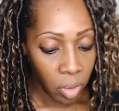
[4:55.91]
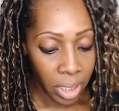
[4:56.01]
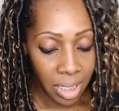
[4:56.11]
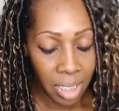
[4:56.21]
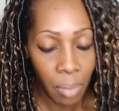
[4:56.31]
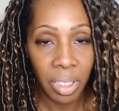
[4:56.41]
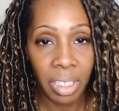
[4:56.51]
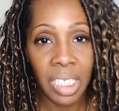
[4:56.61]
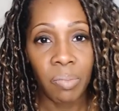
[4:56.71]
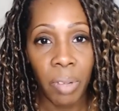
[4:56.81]
is something
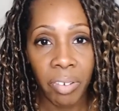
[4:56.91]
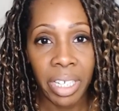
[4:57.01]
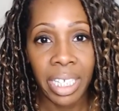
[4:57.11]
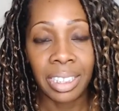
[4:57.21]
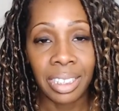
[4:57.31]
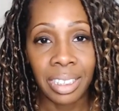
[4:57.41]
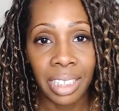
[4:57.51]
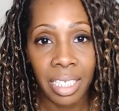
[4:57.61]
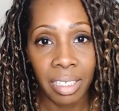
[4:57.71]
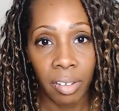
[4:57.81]
that's very
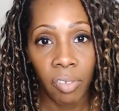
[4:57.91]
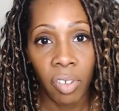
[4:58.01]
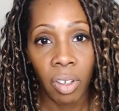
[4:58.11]
distinctive.